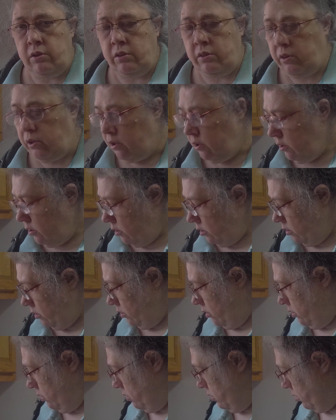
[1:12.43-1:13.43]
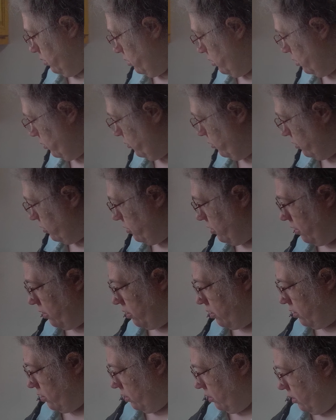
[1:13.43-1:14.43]
Then you will
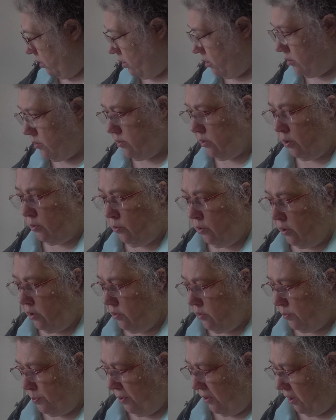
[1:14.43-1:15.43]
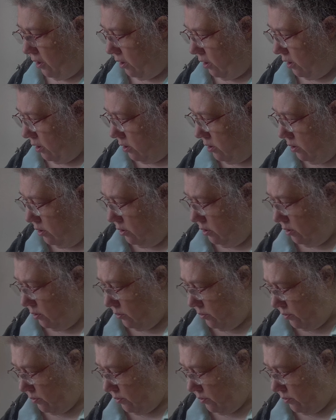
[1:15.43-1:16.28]
take an SOS pad and